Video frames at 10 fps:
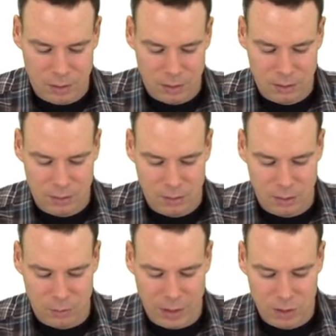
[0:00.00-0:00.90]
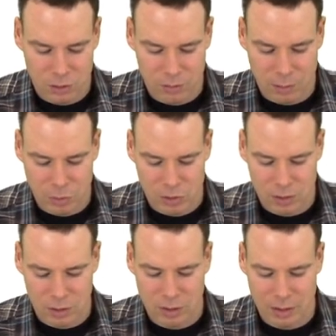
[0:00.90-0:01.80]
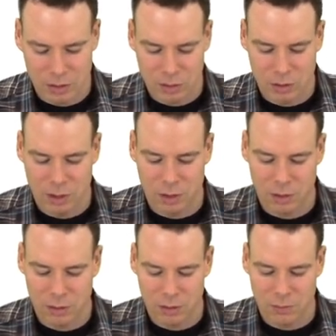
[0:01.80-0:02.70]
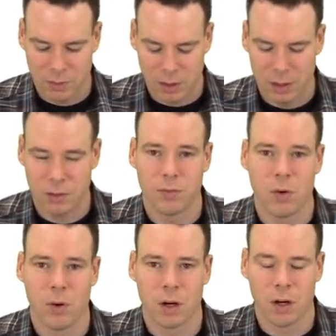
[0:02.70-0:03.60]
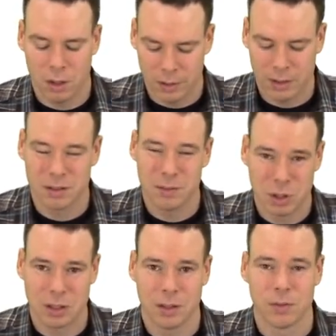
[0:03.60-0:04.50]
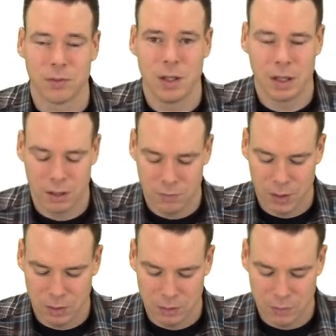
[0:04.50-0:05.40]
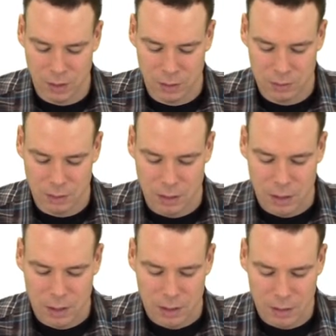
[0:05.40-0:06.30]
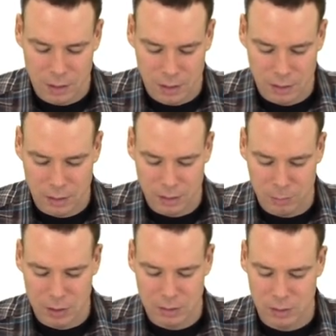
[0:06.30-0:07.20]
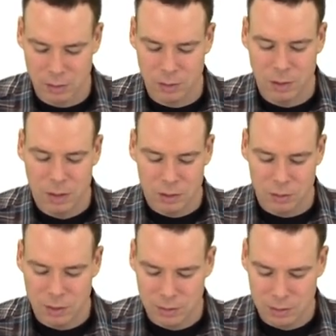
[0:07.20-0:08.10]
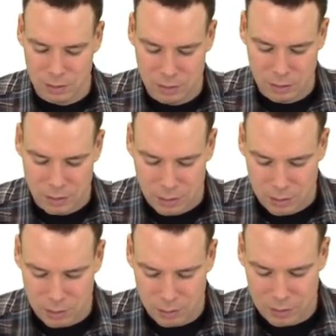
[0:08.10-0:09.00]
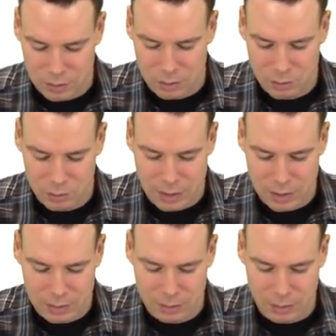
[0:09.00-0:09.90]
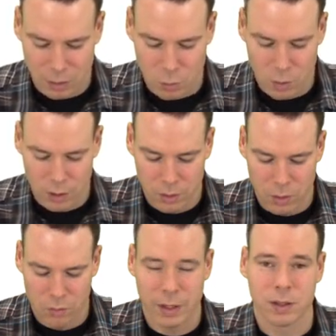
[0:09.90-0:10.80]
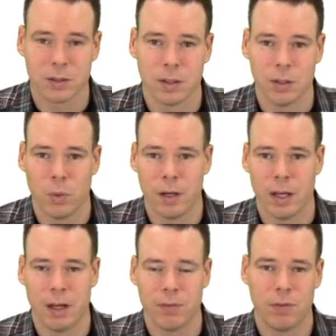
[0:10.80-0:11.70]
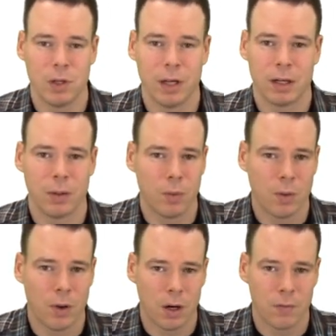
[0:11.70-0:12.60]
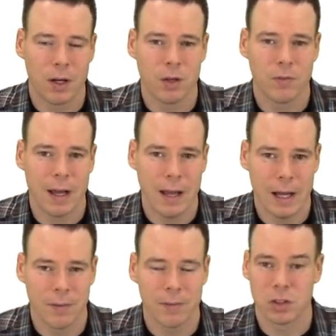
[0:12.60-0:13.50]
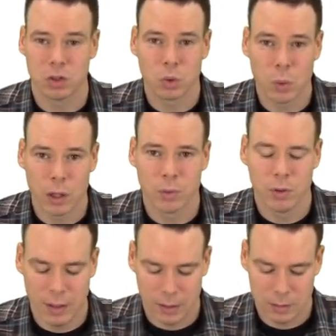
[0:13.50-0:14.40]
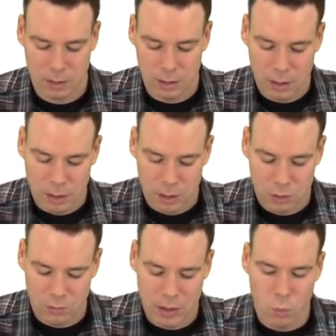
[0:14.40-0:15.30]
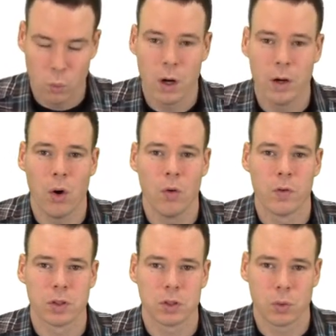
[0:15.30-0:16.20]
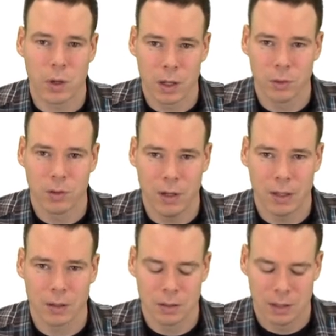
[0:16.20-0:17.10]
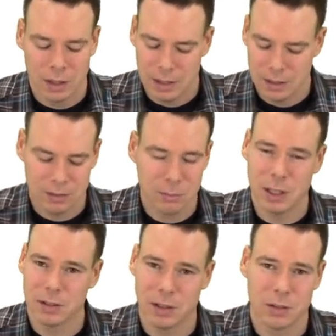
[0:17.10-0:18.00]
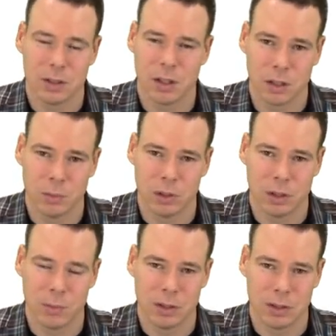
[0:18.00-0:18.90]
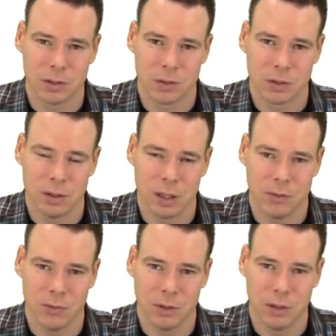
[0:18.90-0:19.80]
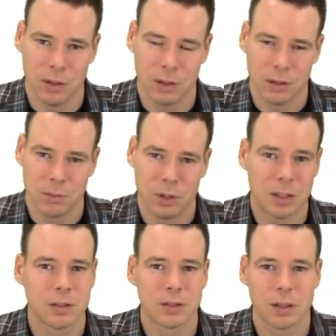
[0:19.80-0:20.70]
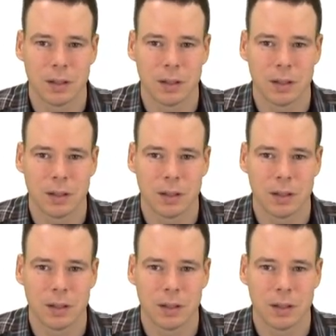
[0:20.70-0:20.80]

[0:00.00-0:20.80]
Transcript: is a rational number such that x to the r is defined for all x, in particular for negative values of x, then the limit is 0. So this, you know, excludes cases like 1 over x to the 1 half. If you had a r value of a half, that's square root of x. So if you had 1 over square root of x, it doesn't make sense to talk about the limit as x goes to negative infinity, because